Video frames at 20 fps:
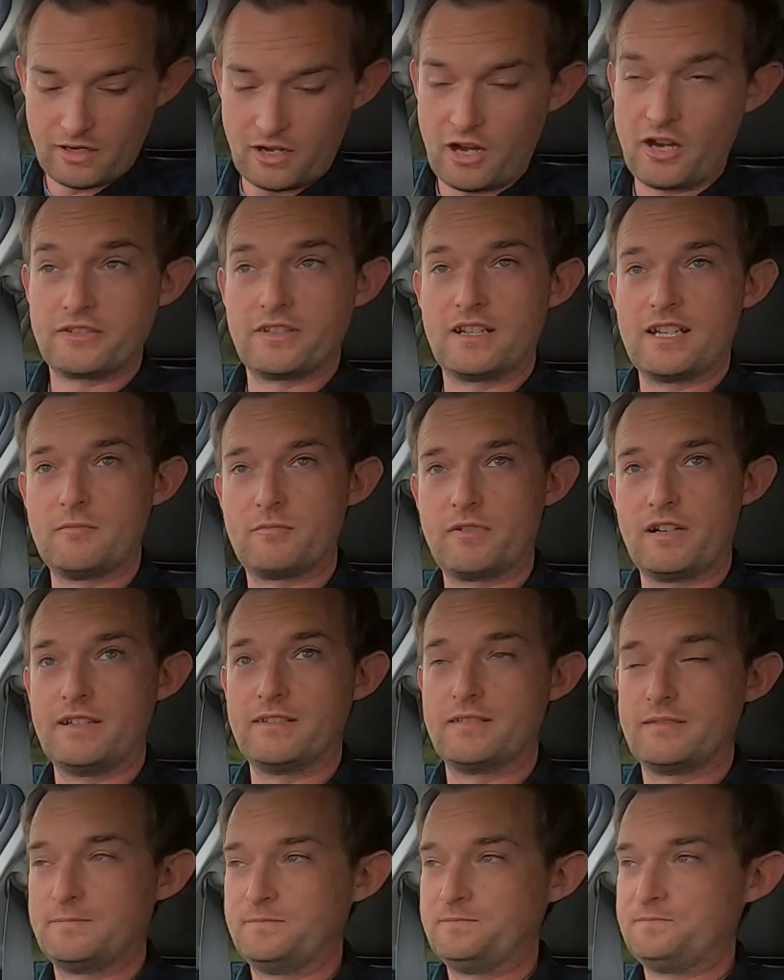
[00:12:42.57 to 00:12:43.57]
utterly
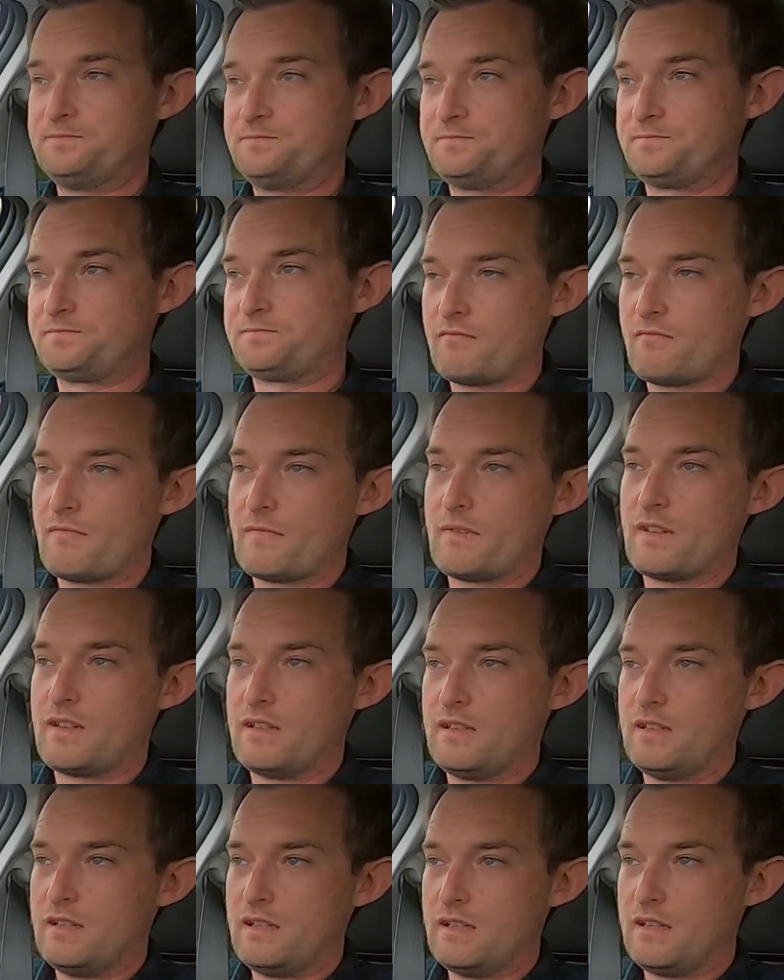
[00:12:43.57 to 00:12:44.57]
brilliant.
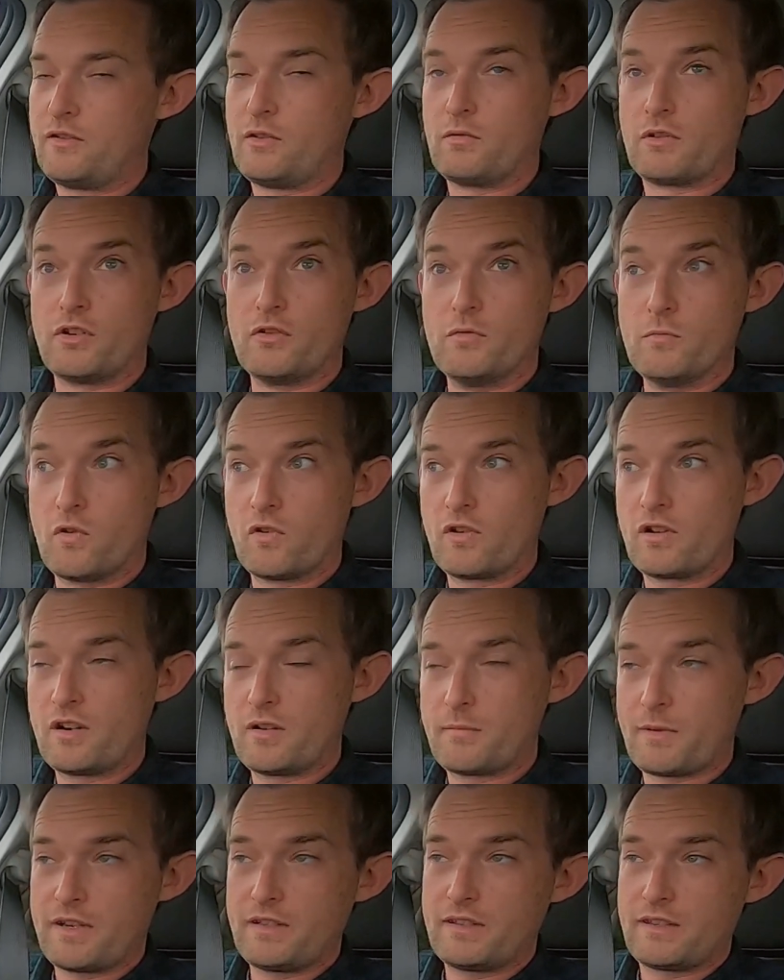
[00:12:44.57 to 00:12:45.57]
If you want to know more
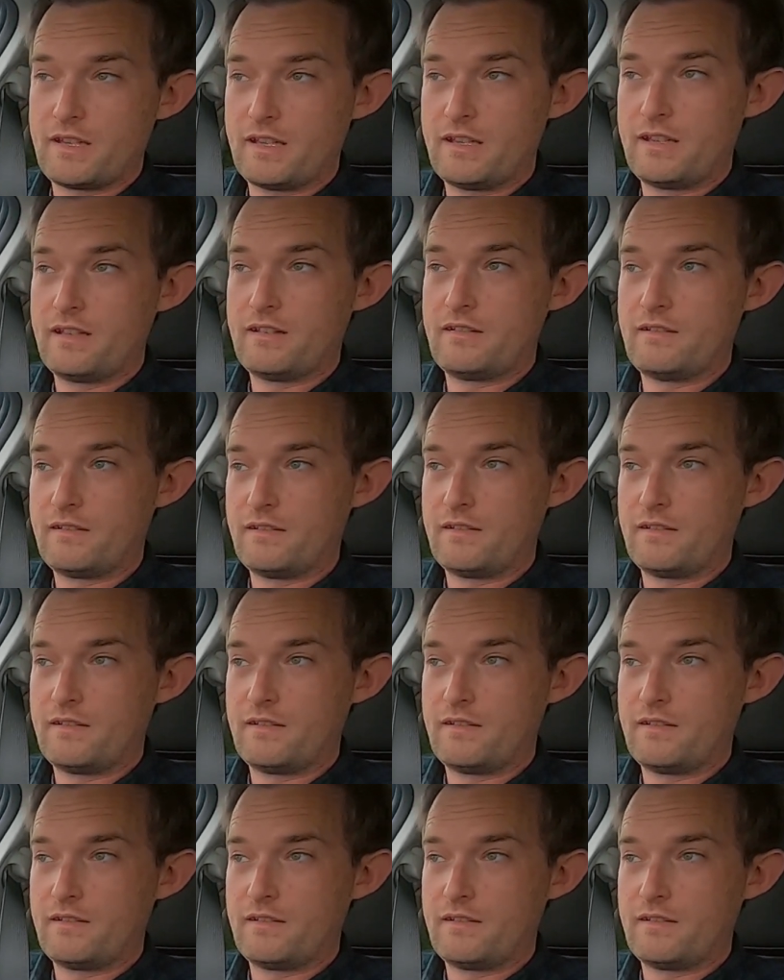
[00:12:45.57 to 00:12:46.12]
about the